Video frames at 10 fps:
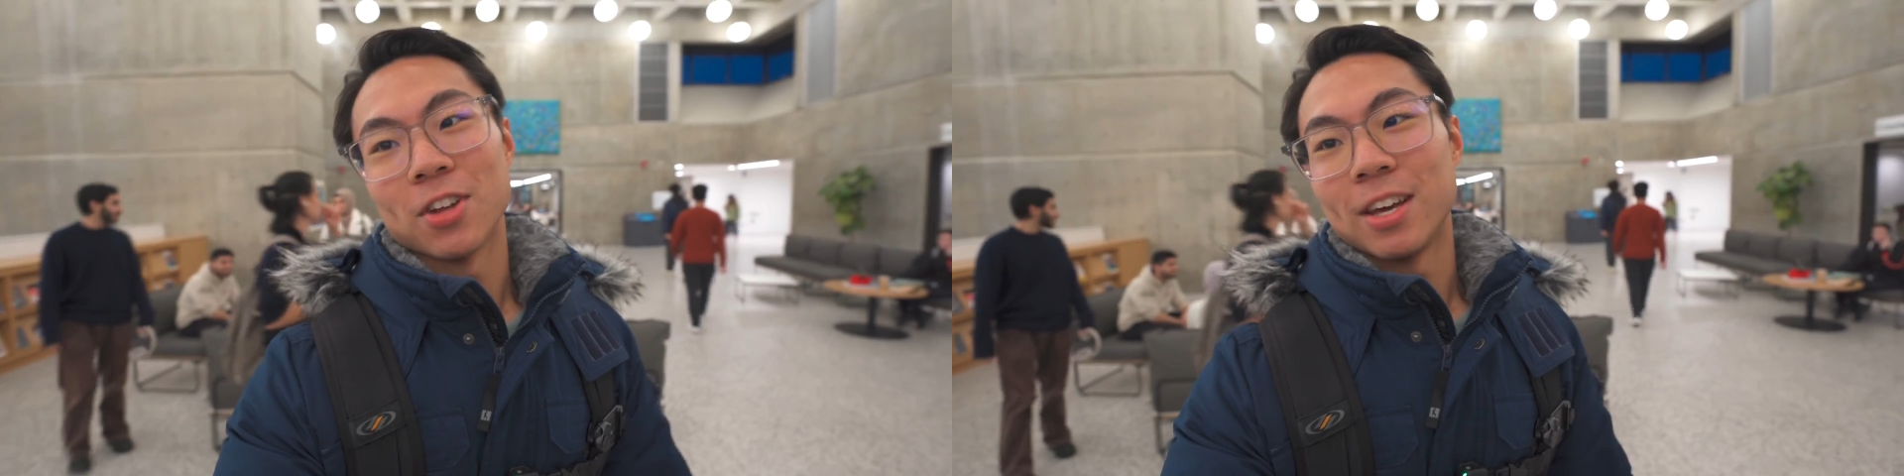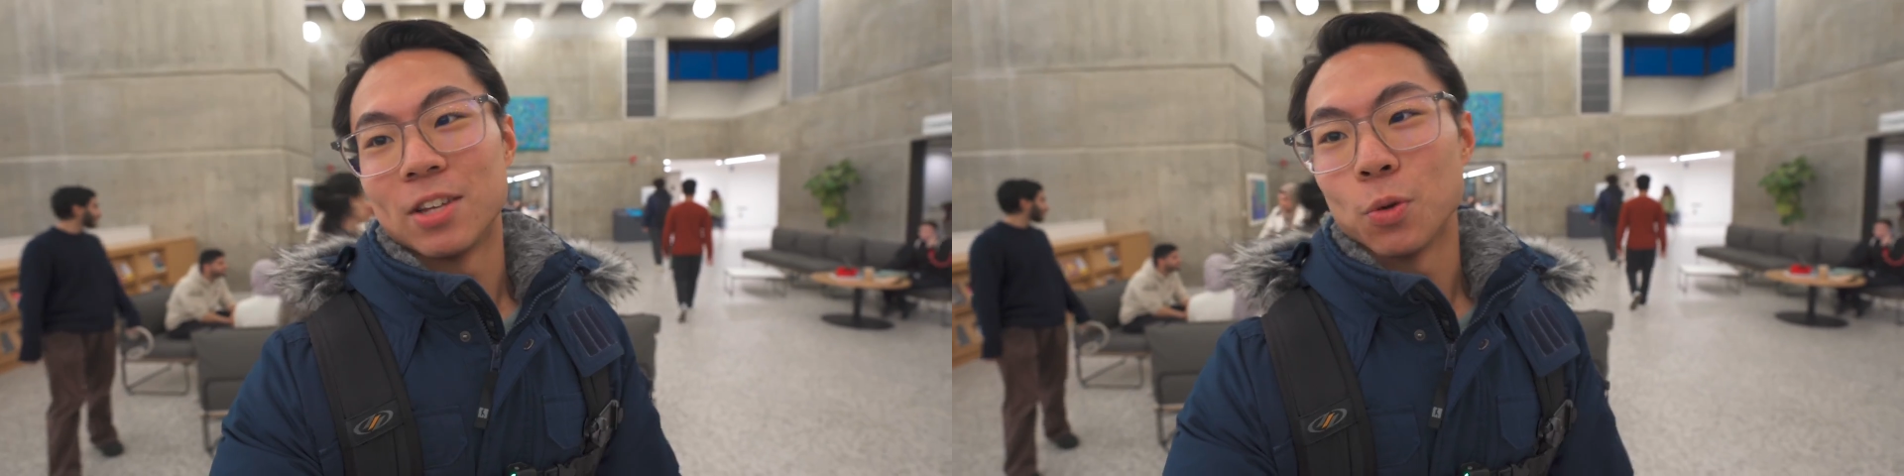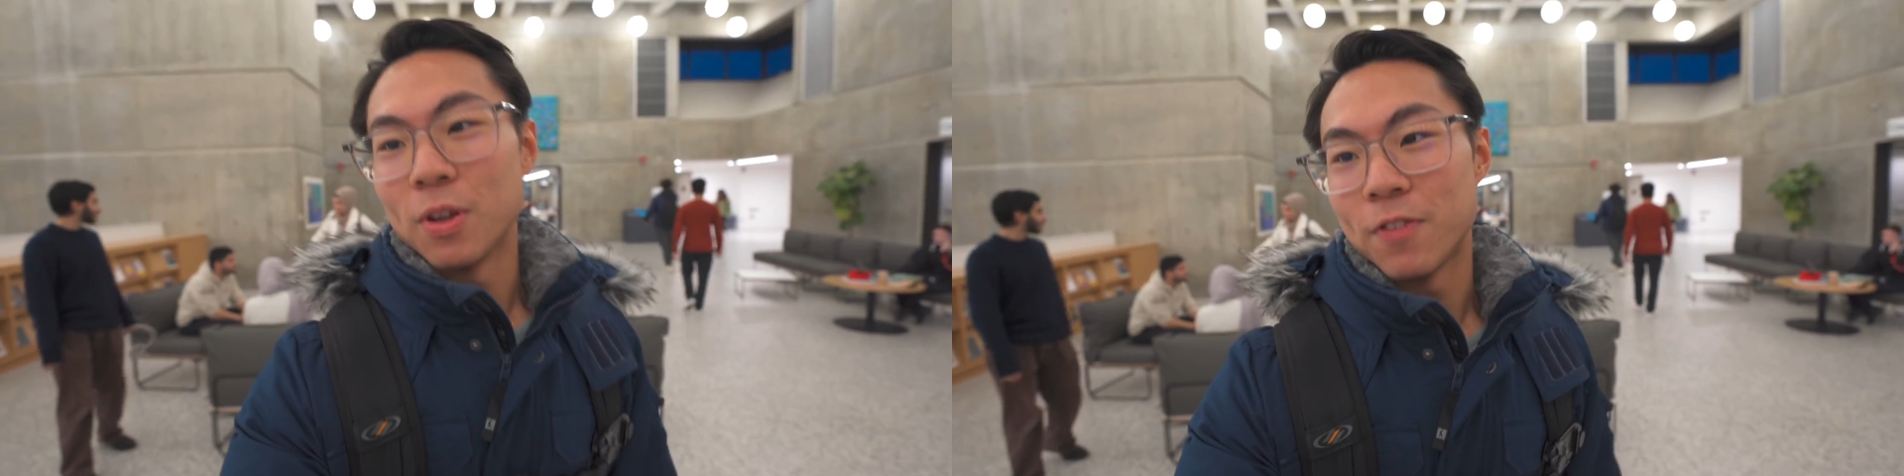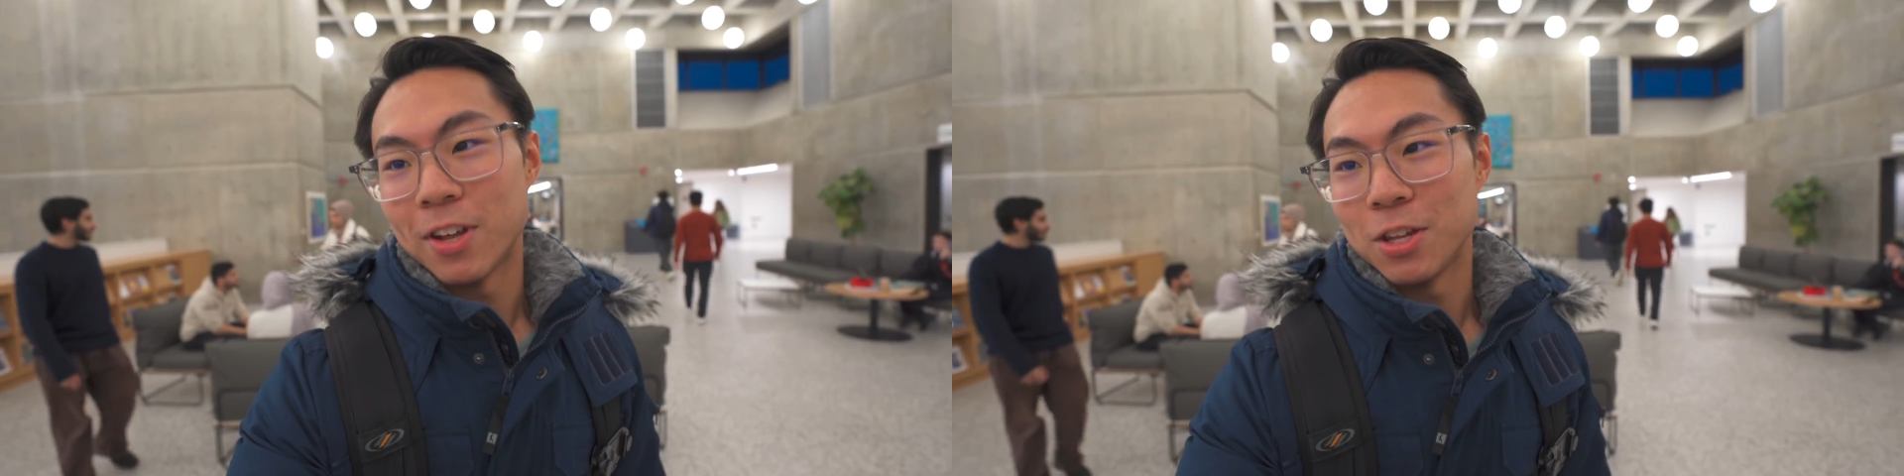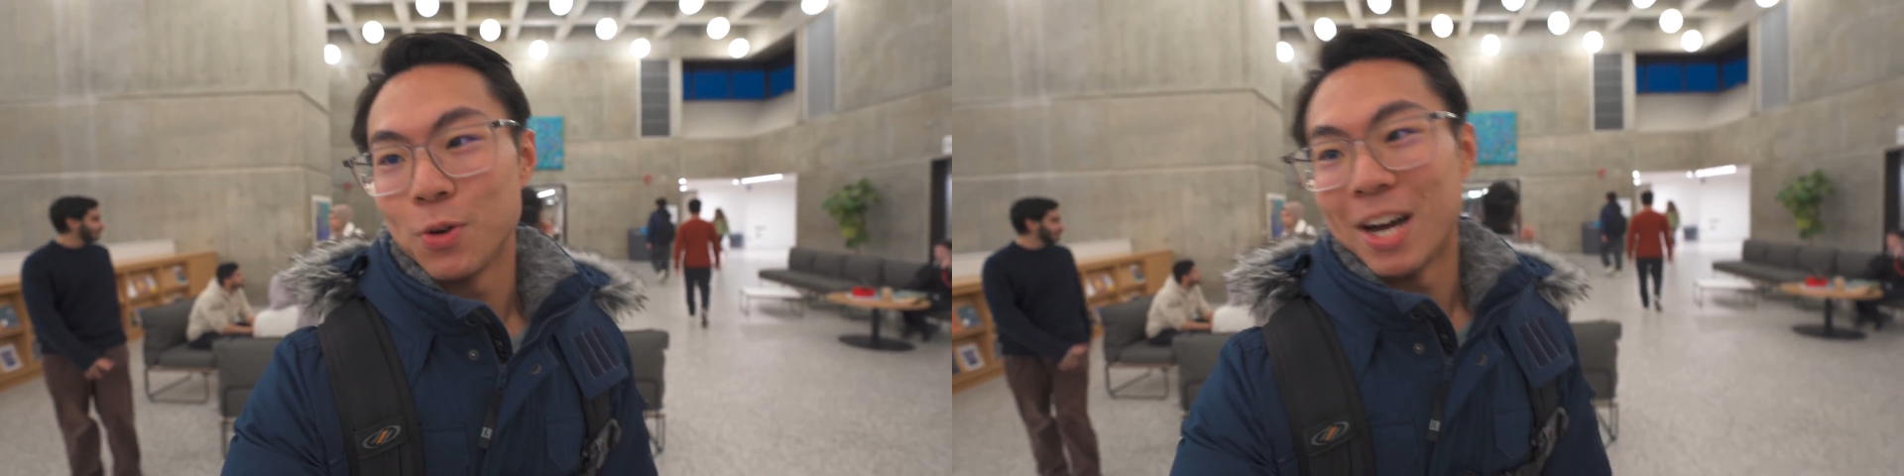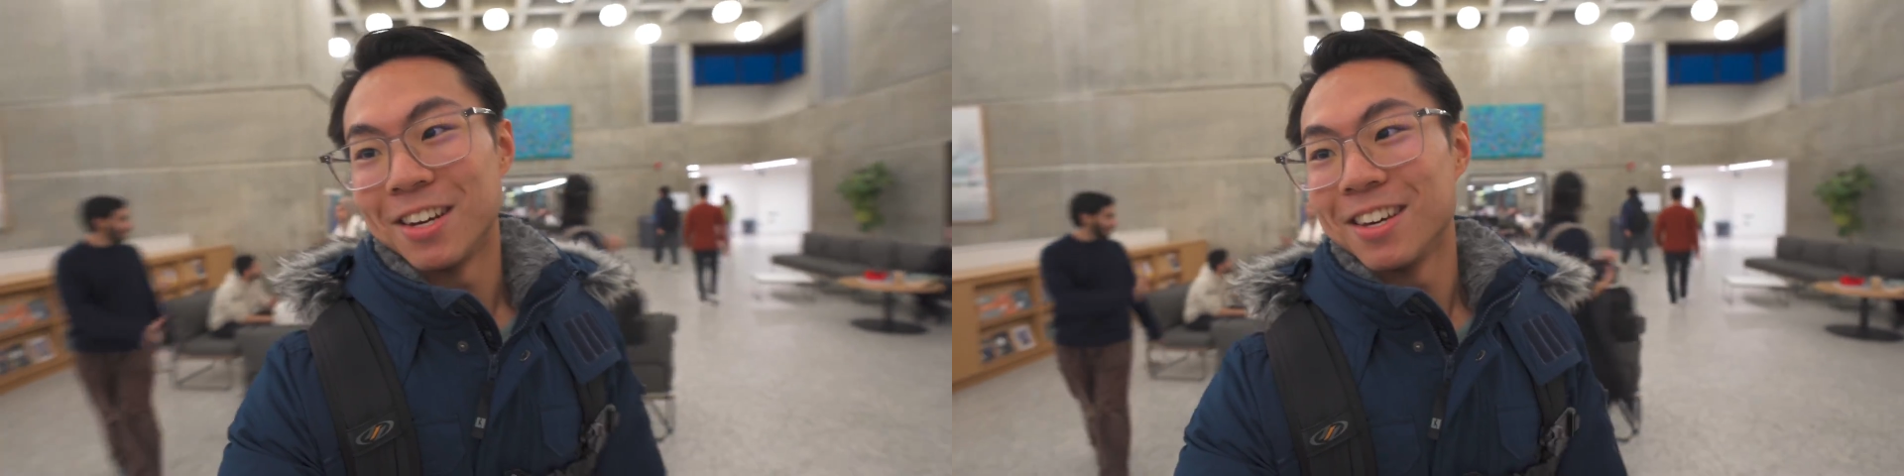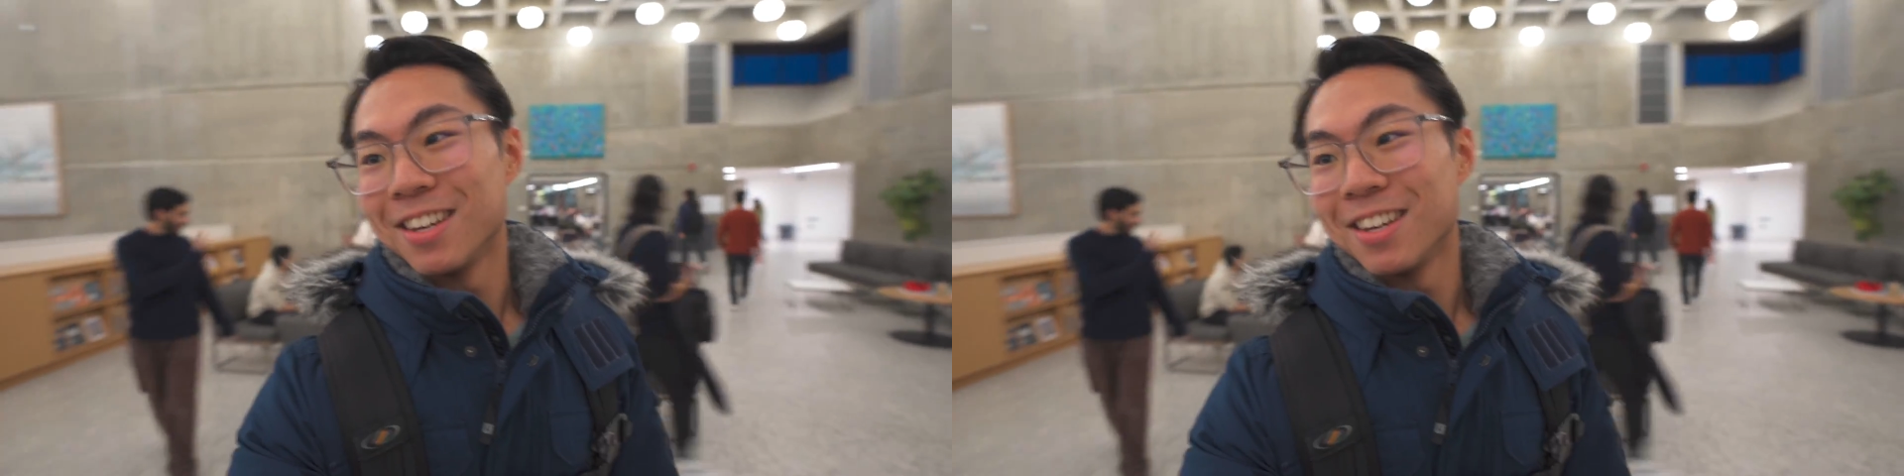like it's only fair that you get it.